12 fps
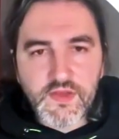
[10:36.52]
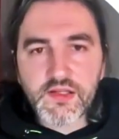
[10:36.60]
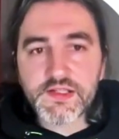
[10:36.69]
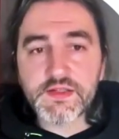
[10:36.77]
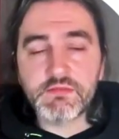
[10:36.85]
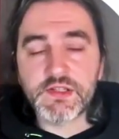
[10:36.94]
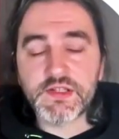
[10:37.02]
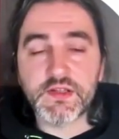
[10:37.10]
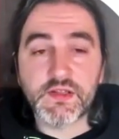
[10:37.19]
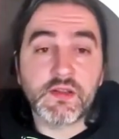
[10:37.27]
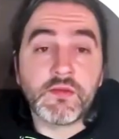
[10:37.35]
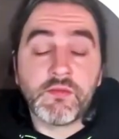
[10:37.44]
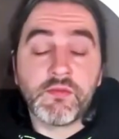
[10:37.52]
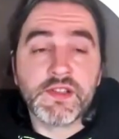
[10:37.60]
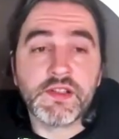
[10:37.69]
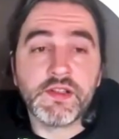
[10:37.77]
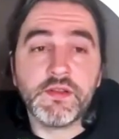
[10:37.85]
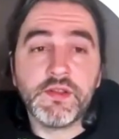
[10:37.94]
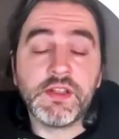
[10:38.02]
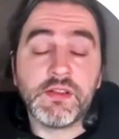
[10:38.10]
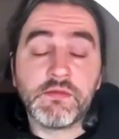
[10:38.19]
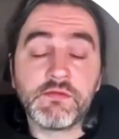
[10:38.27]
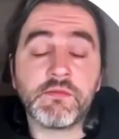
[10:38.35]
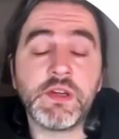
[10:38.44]
customers, and then obviously you need
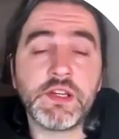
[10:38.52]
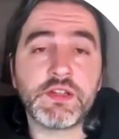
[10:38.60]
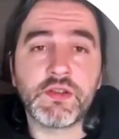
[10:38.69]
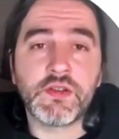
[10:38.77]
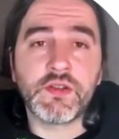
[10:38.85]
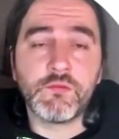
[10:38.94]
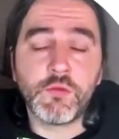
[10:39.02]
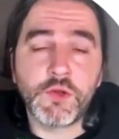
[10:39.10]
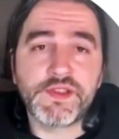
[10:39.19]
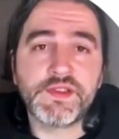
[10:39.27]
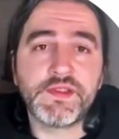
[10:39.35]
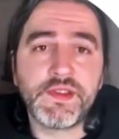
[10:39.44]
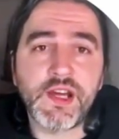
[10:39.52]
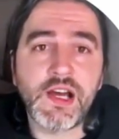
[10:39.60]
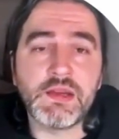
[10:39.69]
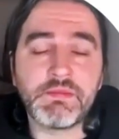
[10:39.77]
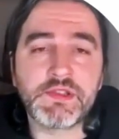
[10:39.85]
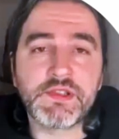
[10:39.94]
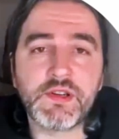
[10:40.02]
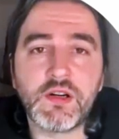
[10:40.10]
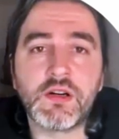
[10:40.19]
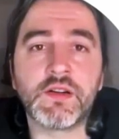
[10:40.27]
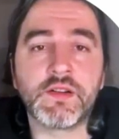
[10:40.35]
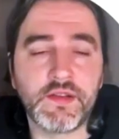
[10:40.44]
information on what types
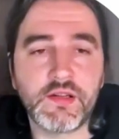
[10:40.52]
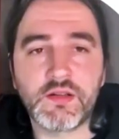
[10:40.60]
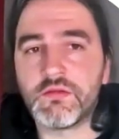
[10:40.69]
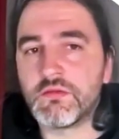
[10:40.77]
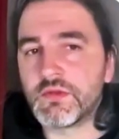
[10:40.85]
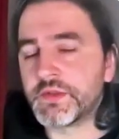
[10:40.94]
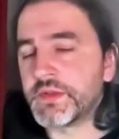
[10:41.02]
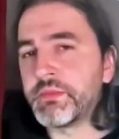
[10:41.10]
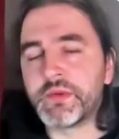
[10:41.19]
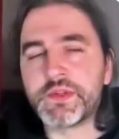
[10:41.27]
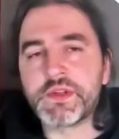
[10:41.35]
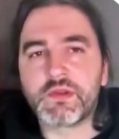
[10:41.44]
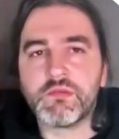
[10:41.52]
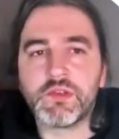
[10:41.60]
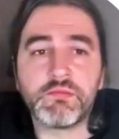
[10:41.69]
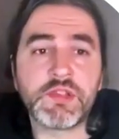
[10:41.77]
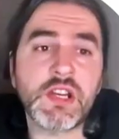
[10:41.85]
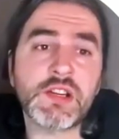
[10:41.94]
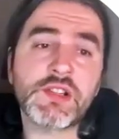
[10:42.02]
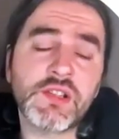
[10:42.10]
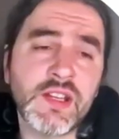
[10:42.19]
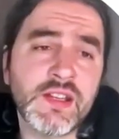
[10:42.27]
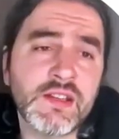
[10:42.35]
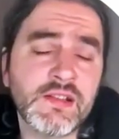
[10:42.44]
are there. Or if we talk about objection
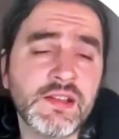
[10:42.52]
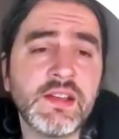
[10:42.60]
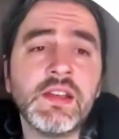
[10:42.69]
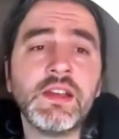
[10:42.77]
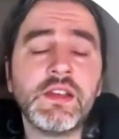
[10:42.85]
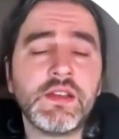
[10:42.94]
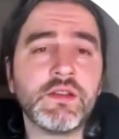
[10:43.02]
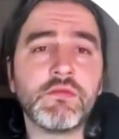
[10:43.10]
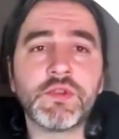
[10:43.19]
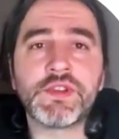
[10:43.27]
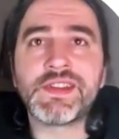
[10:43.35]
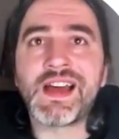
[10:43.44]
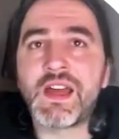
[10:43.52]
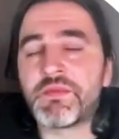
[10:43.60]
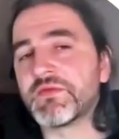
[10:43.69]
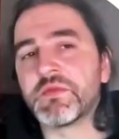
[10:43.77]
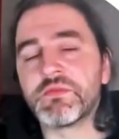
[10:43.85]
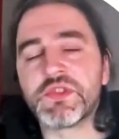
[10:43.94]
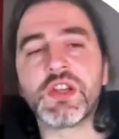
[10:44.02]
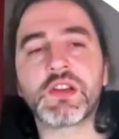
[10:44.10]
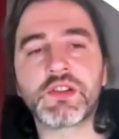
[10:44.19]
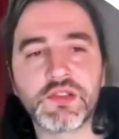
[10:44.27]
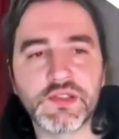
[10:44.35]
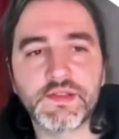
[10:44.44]
handling, what types of
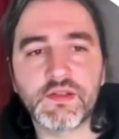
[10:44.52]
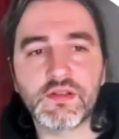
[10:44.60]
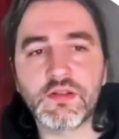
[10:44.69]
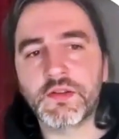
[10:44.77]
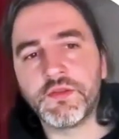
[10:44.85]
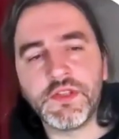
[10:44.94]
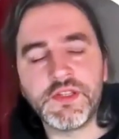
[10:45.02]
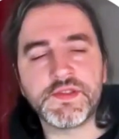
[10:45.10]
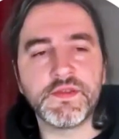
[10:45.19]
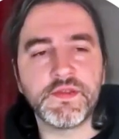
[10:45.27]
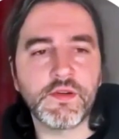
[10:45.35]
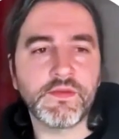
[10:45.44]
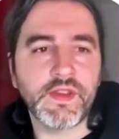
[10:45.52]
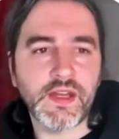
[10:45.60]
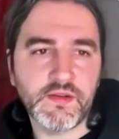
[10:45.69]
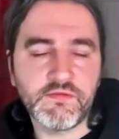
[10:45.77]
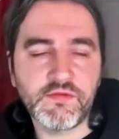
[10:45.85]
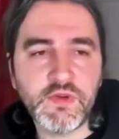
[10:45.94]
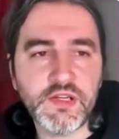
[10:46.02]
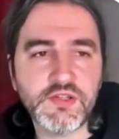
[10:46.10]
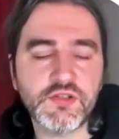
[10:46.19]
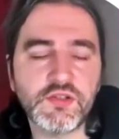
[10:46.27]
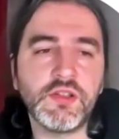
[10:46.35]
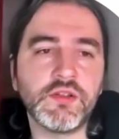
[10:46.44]
objections there are. You need to know that
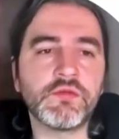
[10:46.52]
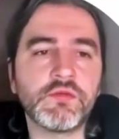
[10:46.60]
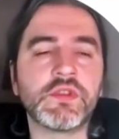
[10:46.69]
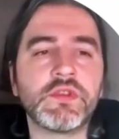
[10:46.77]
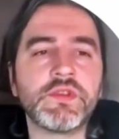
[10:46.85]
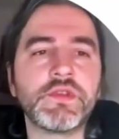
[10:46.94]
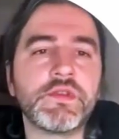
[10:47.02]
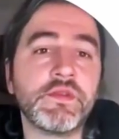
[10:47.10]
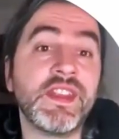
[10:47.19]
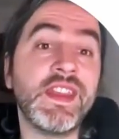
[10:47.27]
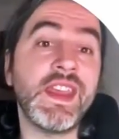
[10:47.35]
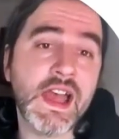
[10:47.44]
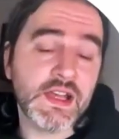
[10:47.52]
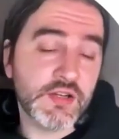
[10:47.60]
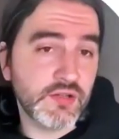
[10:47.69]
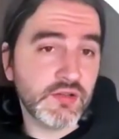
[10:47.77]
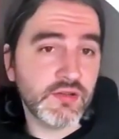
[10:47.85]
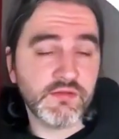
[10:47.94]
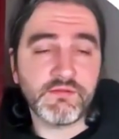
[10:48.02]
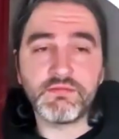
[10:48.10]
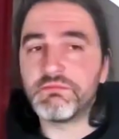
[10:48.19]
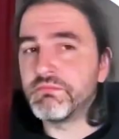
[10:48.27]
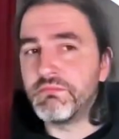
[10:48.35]
information in order to do the action of